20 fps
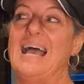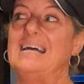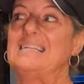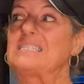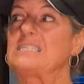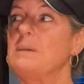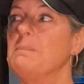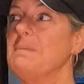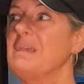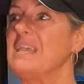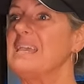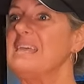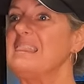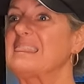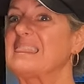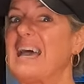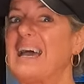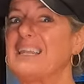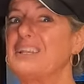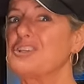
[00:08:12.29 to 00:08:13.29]
And to me,
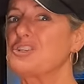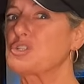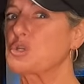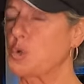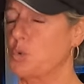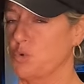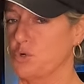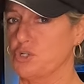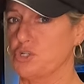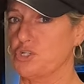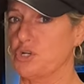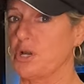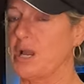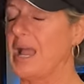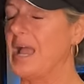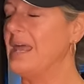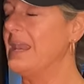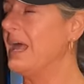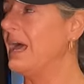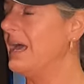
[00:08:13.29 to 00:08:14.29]
that is torture.
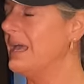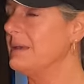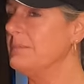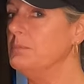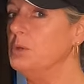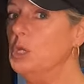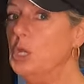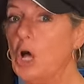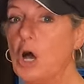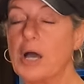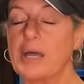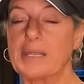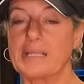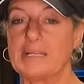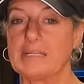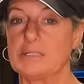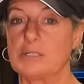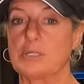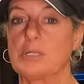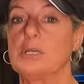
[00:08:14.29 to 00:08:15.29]
And I am not
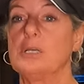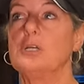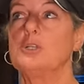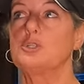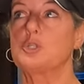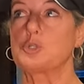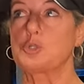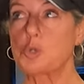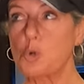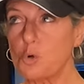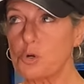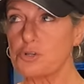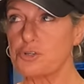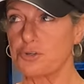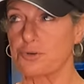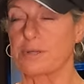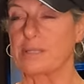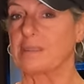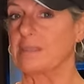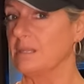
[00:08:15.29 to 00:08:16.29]
into
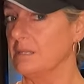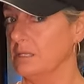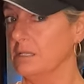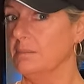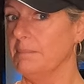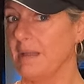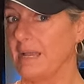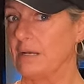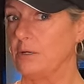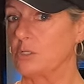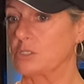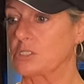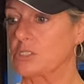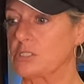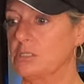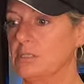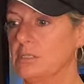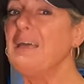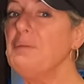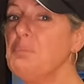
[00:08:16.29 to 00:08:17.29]
torturing the little
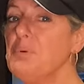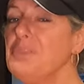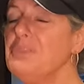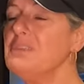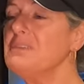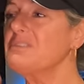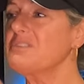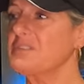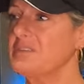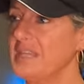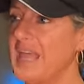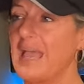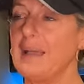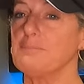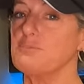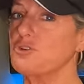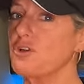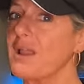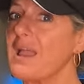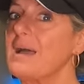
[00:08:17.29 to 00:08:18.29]
mouse. And with the
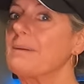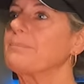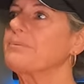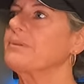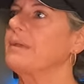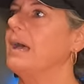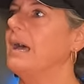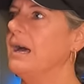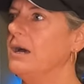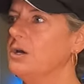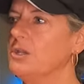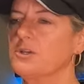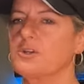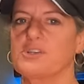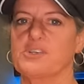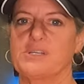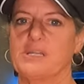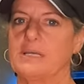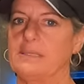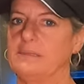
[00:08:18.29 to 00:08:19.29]
snap traps, I
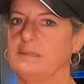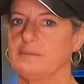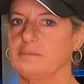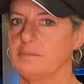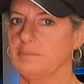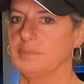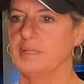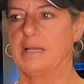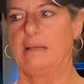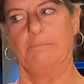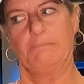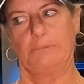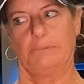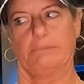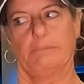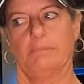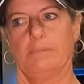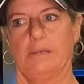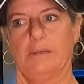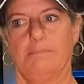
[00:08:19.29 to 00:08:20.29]
understand that sometimes
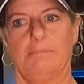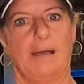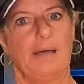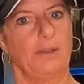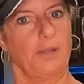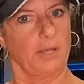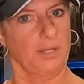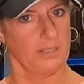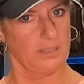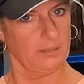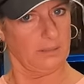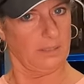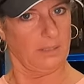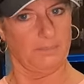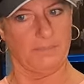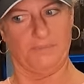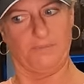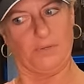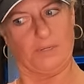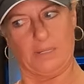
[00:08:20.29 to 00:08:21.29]
it might not kill
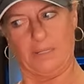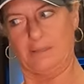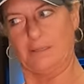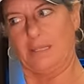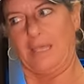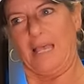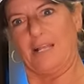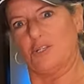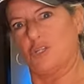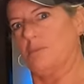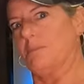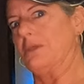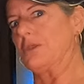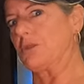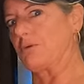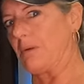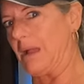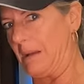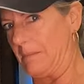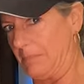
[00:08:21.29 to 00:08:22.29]
them if it doesn't catch them in
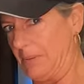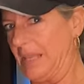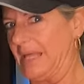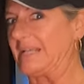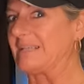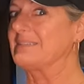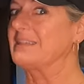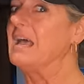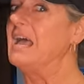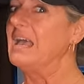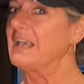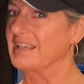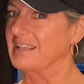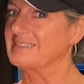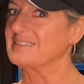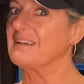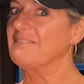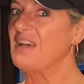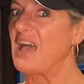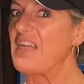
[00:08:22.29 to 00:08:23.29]
the right place,
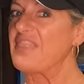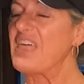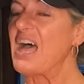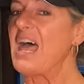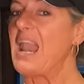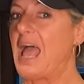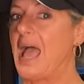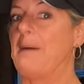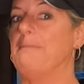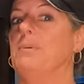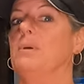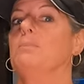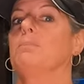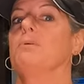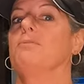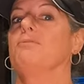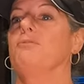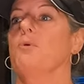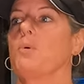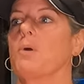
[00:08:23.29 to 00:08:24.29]
because I've had that happen
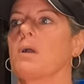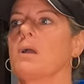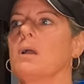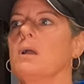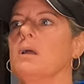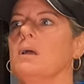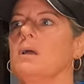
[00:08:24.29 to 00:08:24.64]
before.